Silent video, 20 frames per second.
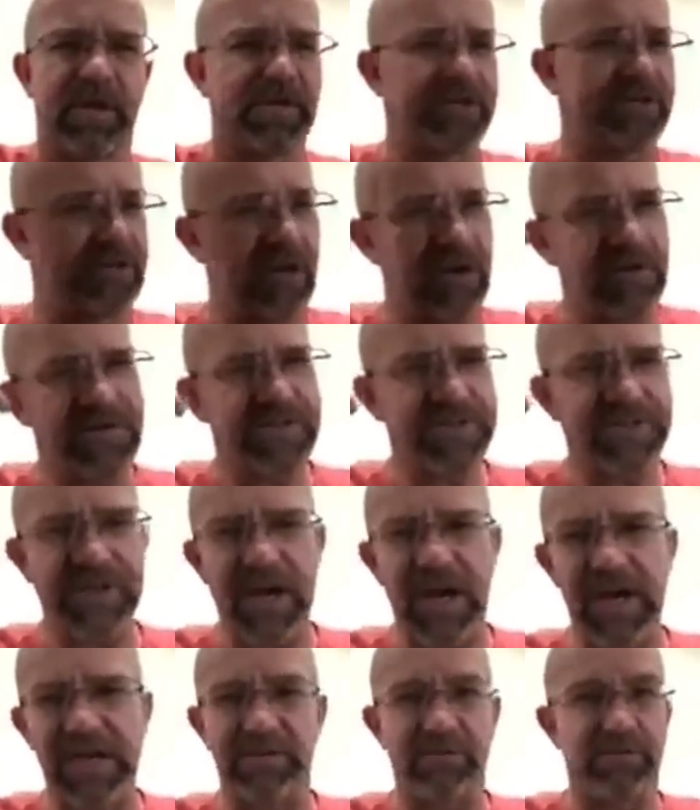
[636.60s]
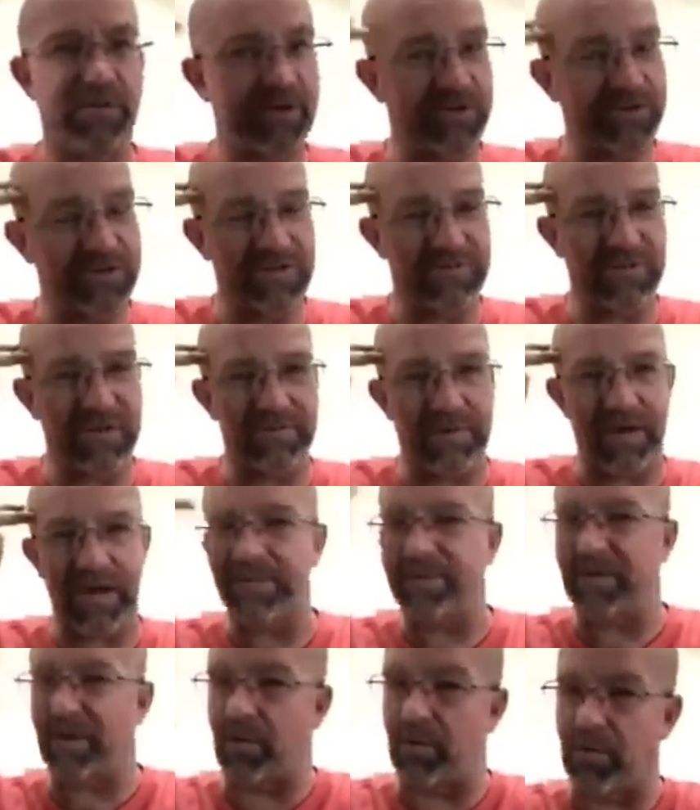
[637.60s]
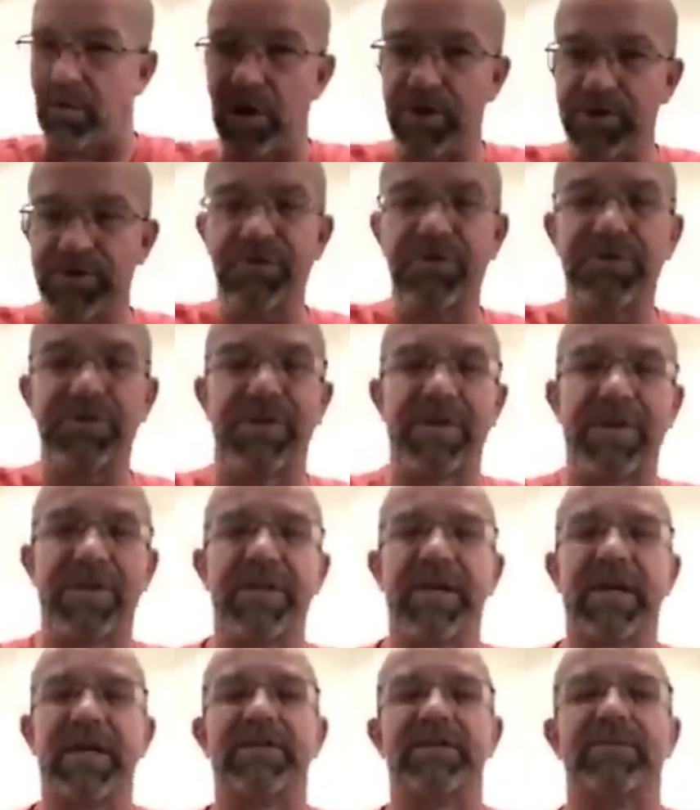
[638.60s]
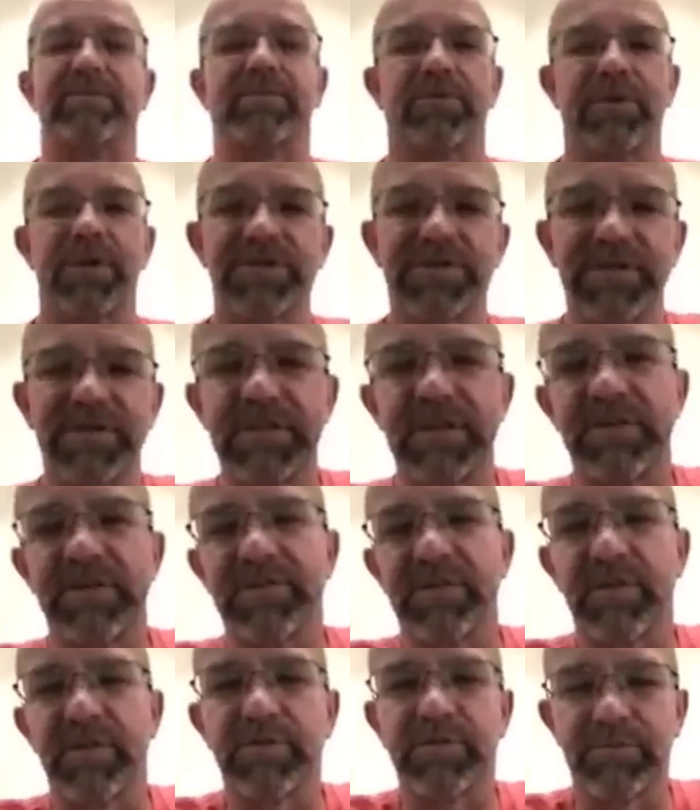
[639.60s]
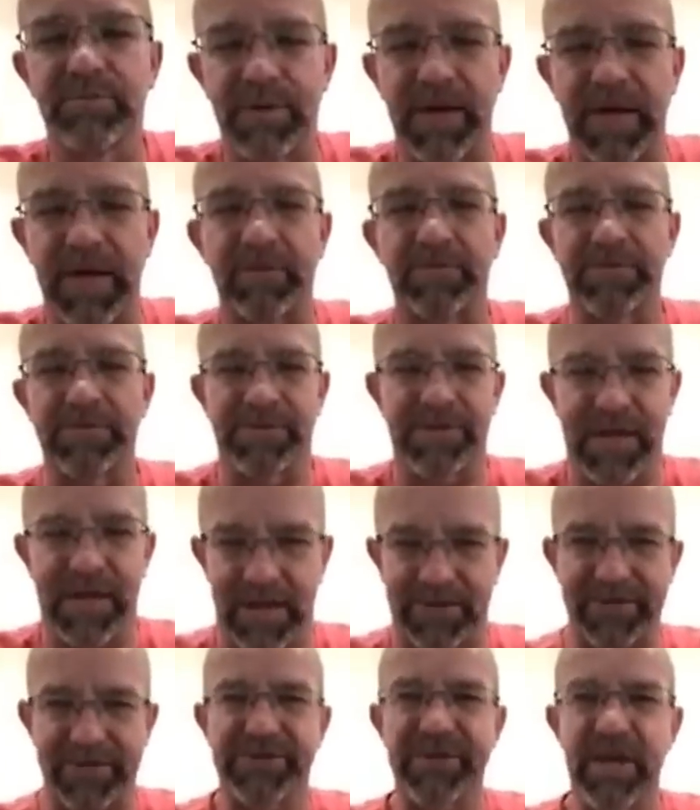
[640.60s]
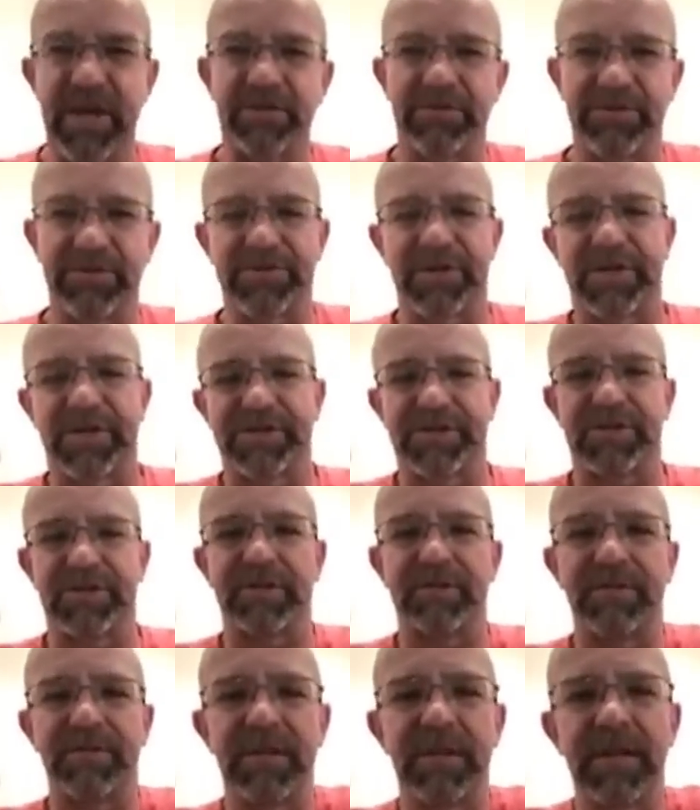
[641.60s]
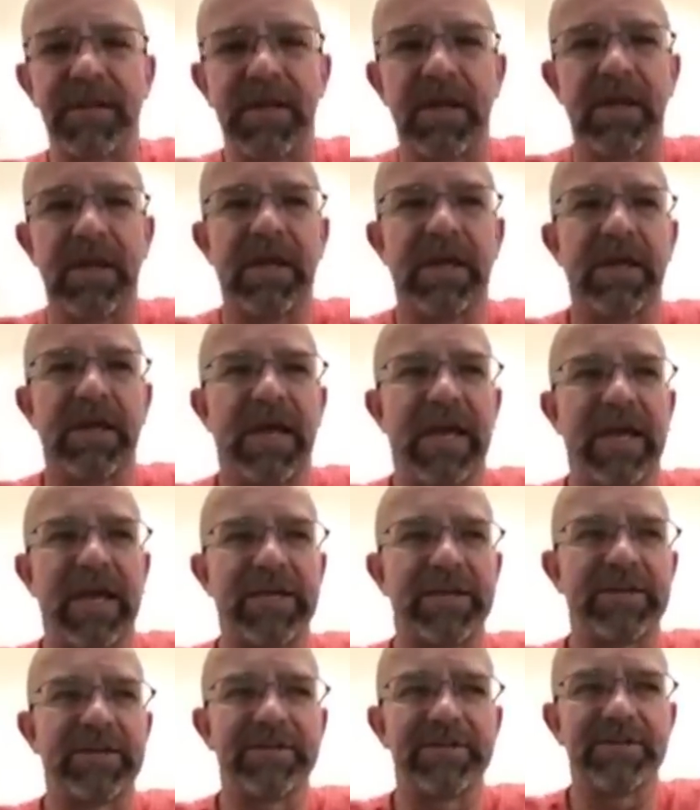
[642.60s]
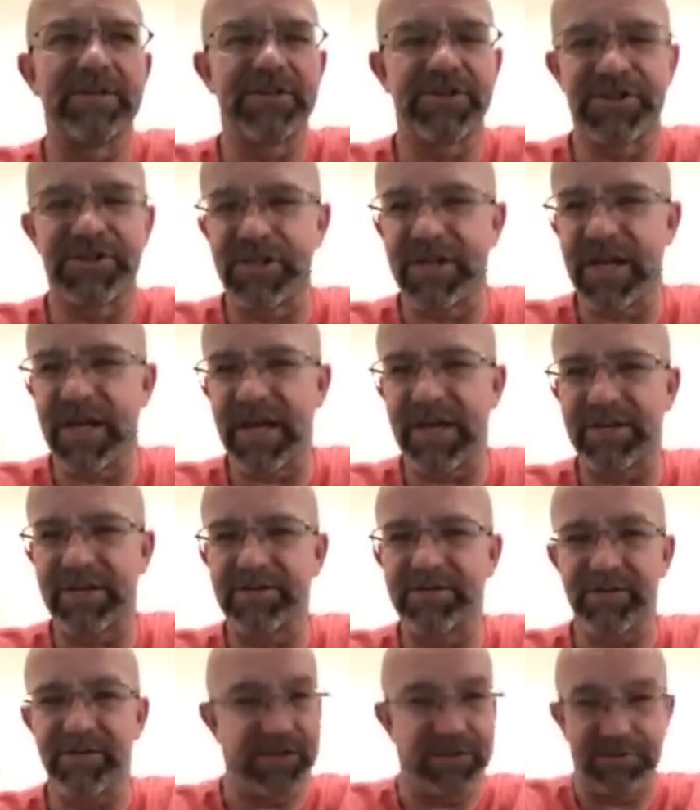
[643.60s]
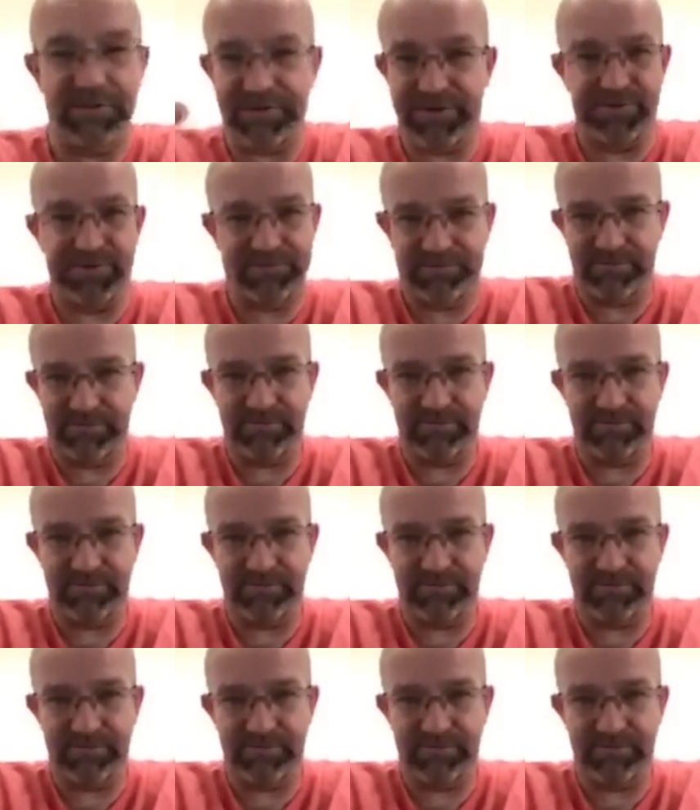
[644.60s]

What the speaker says: I saw the sign, it registered in my mind, but I walked on in, and the president of the local bank was at the teller station, and she was